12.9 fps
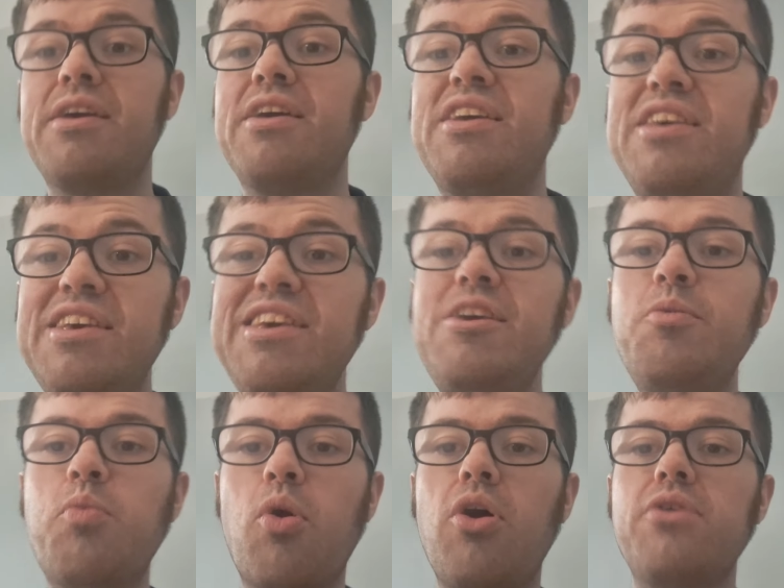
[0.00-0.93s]
He
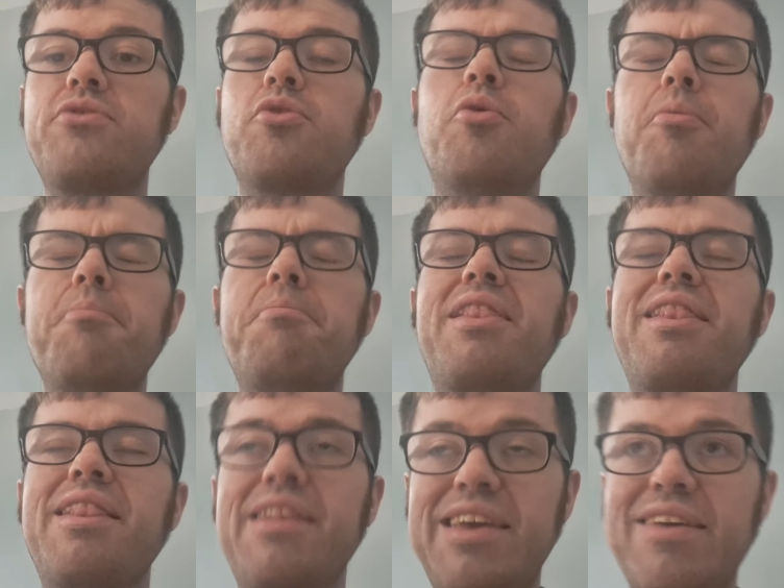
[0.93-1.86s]
was
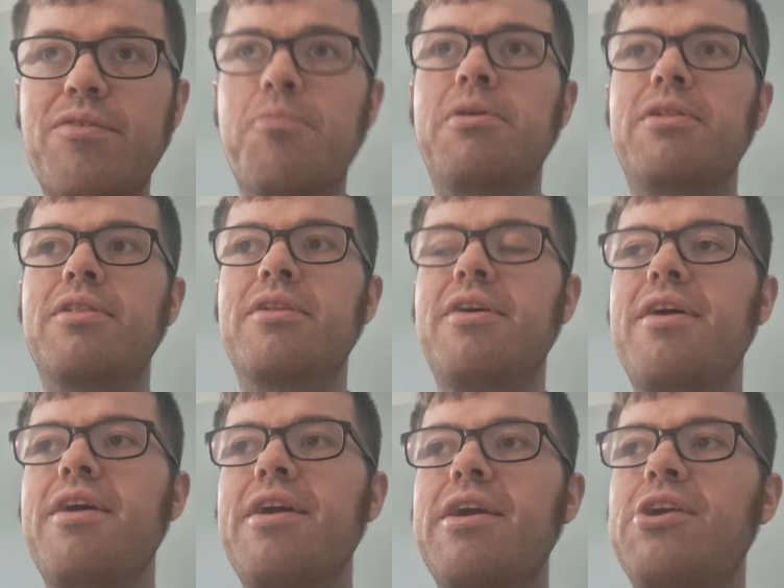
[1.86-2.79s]
unbelievable.
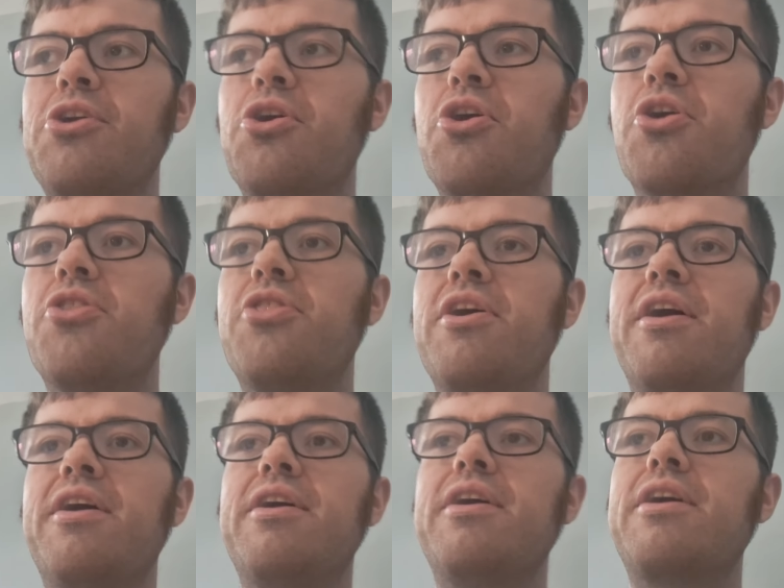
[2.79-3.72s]
You know,
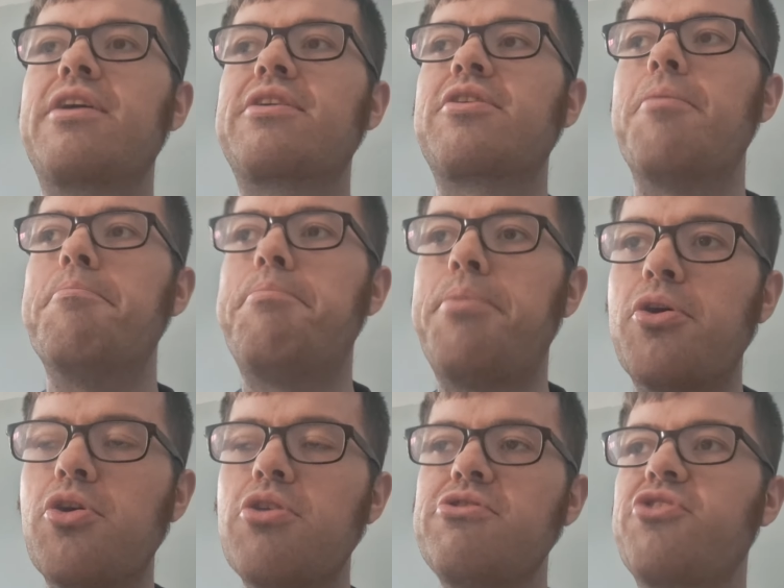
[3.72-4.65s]
the
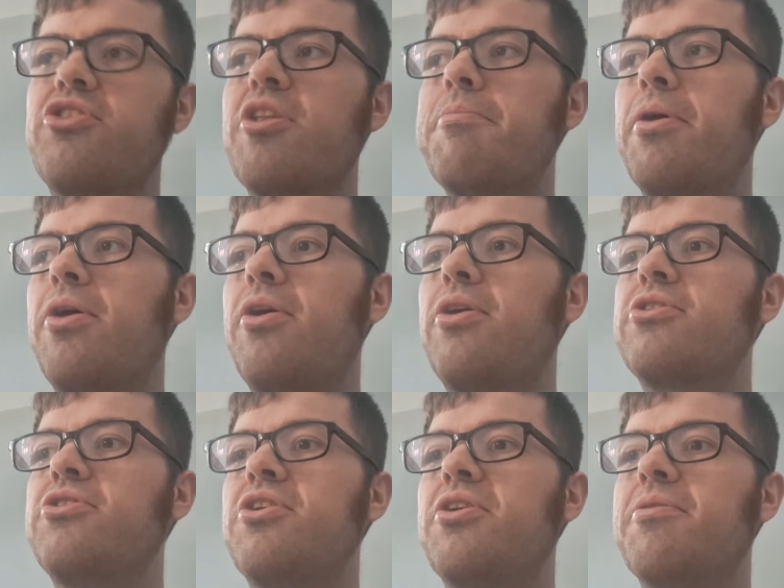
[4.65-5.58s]
composure on the ball,
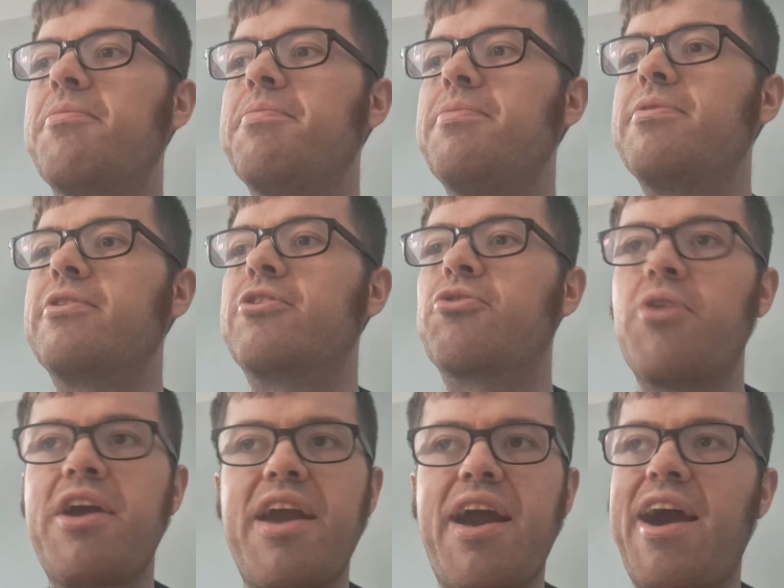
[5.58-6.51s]
you know,
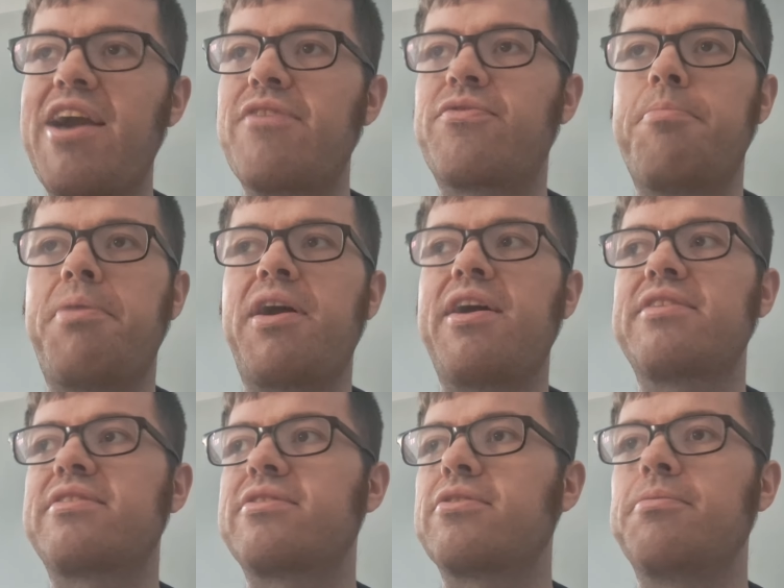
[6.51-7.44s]
great eye for a
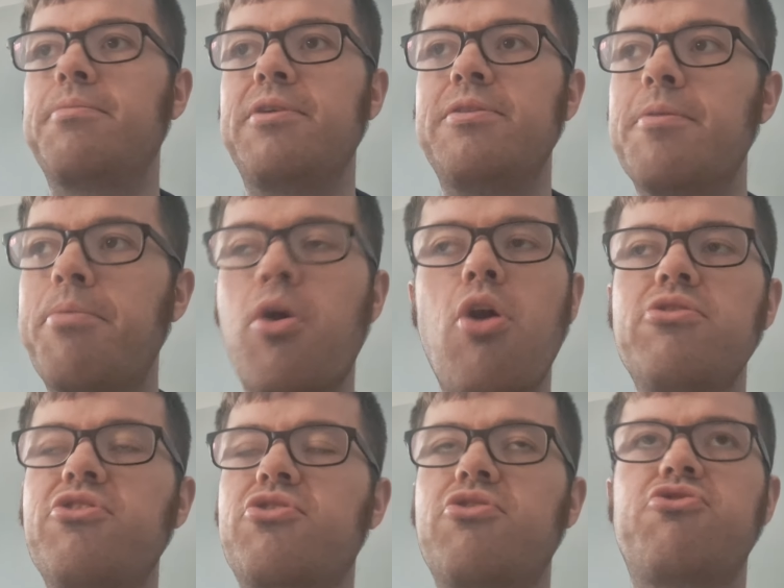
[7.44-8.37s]
pass. The ball
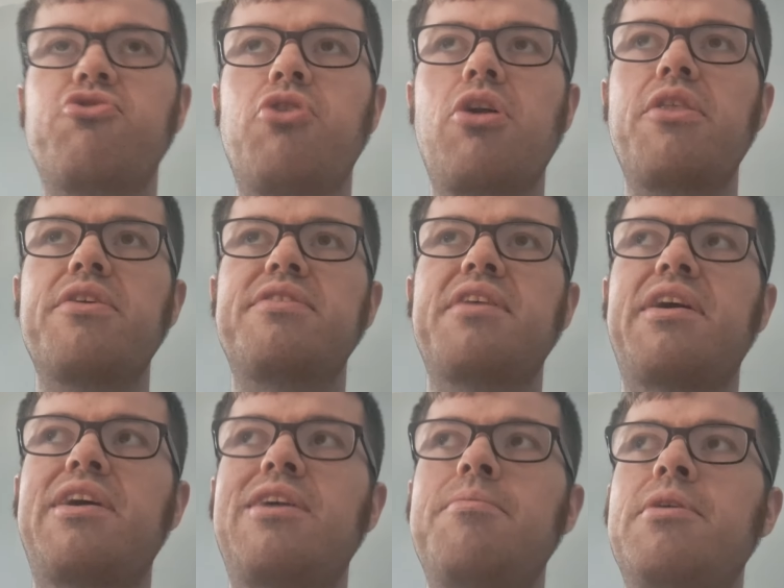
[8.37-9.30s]
under control all the
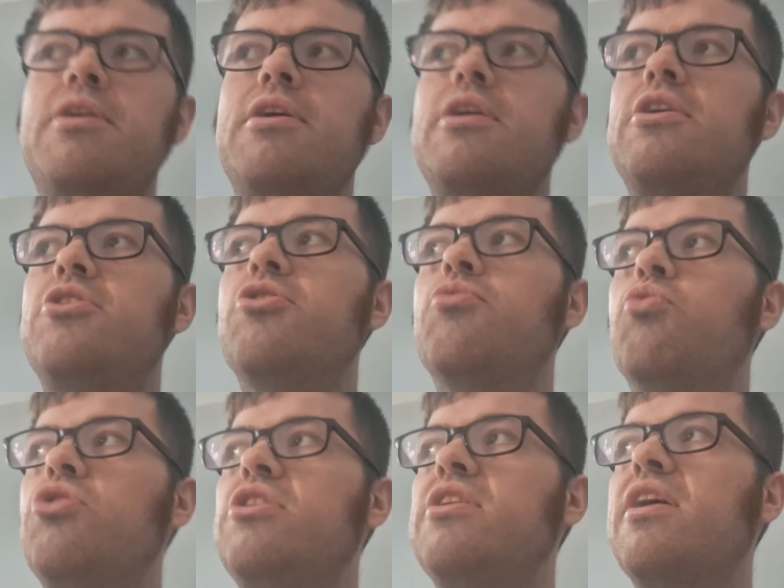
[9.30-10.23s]
time. You know,
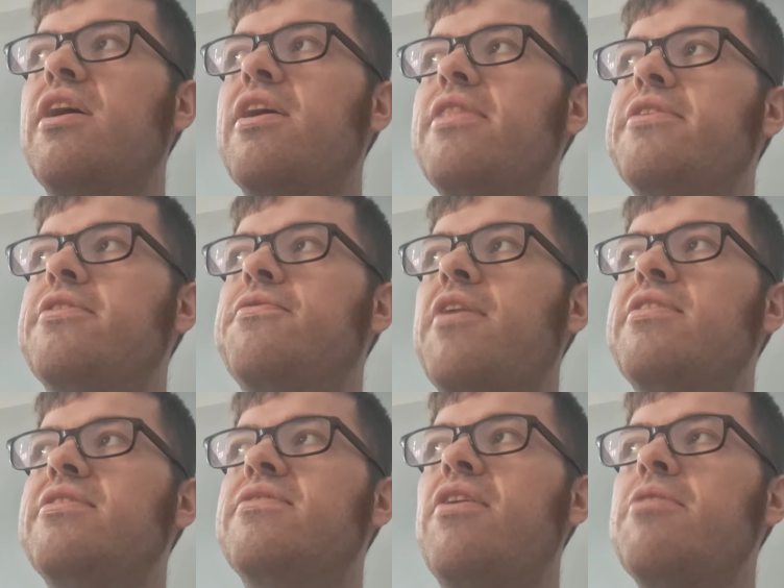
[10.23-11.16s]
running at the
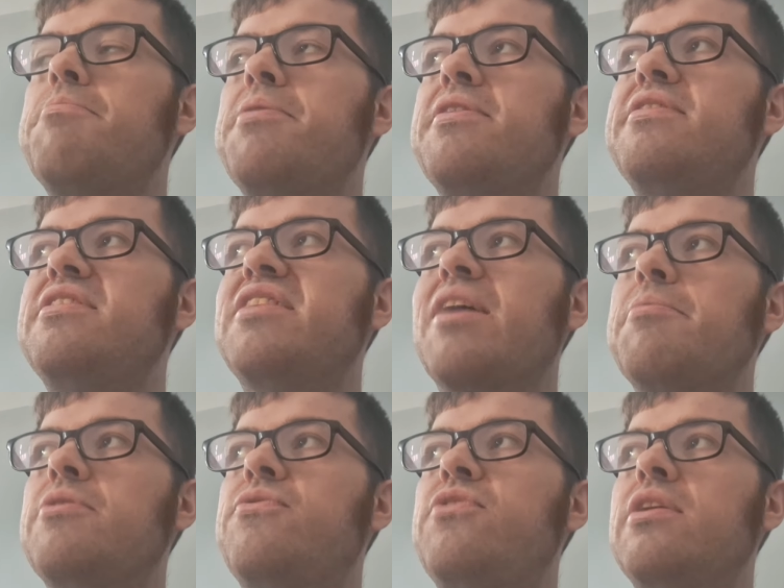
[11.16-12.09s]
defenders, very busy in that
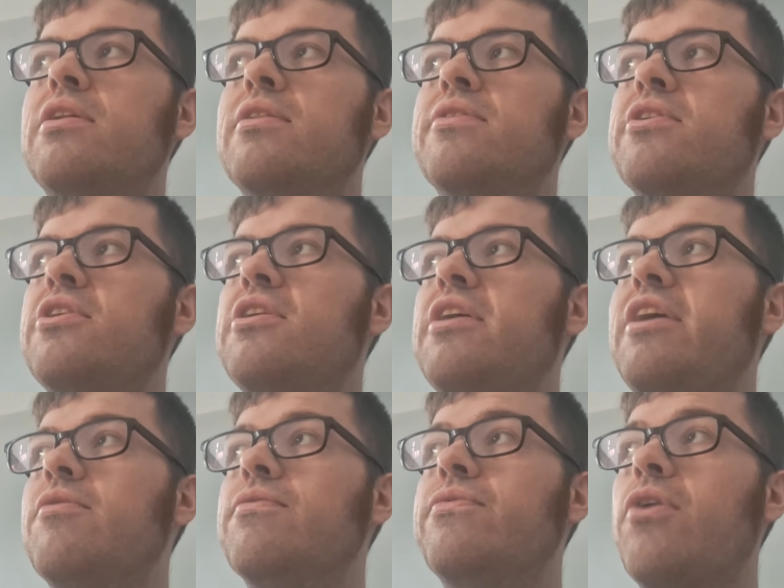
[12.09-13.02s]
midfield,
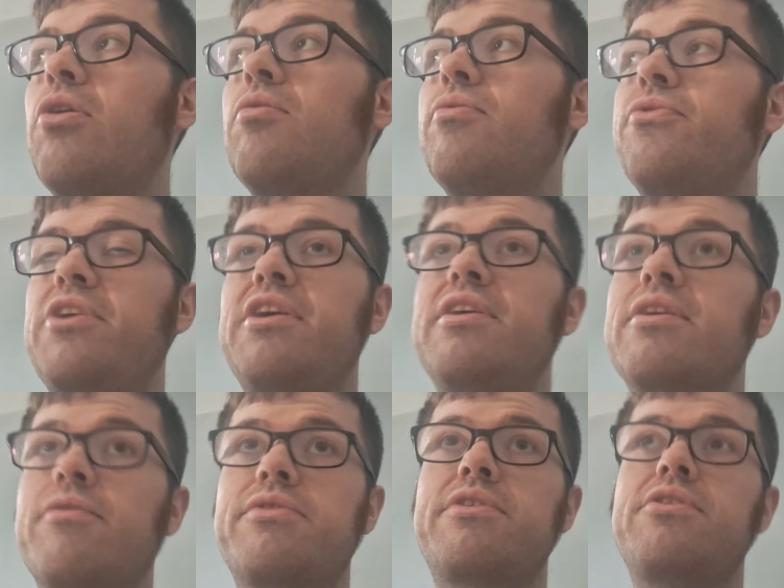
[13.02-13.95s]
involved in
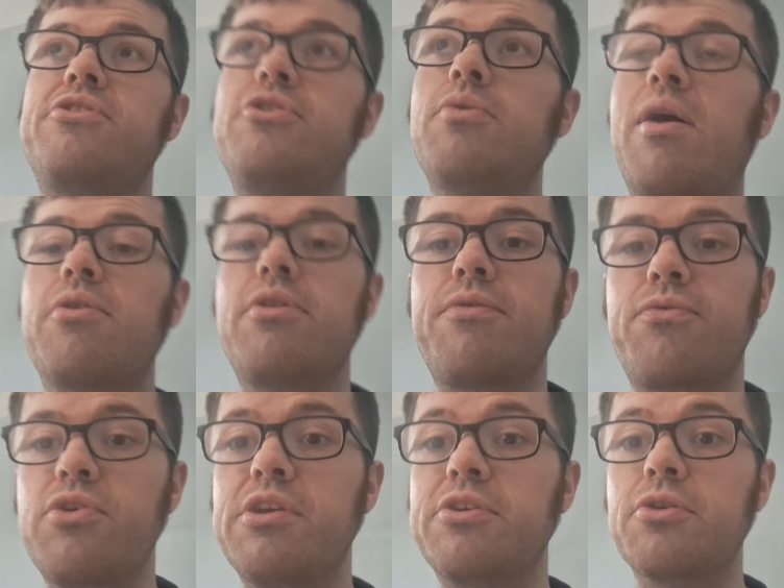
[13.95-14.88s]
obviously two out of the
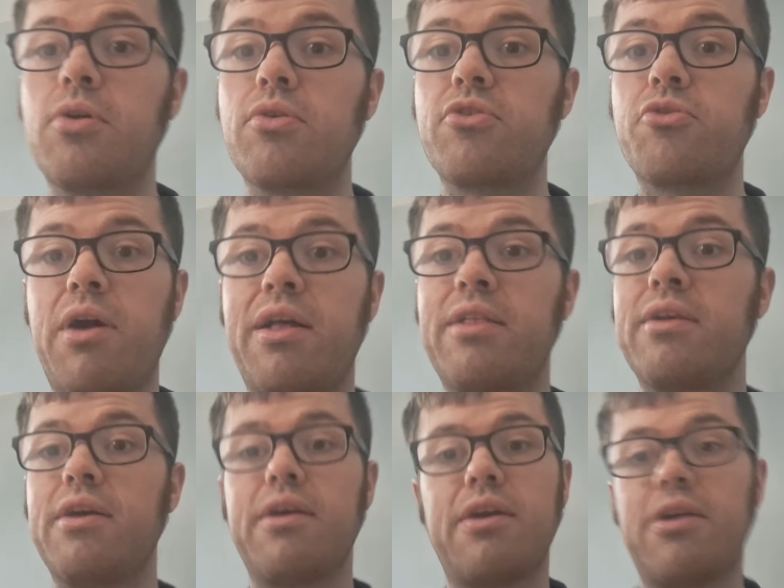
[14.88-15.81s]
three goals as well.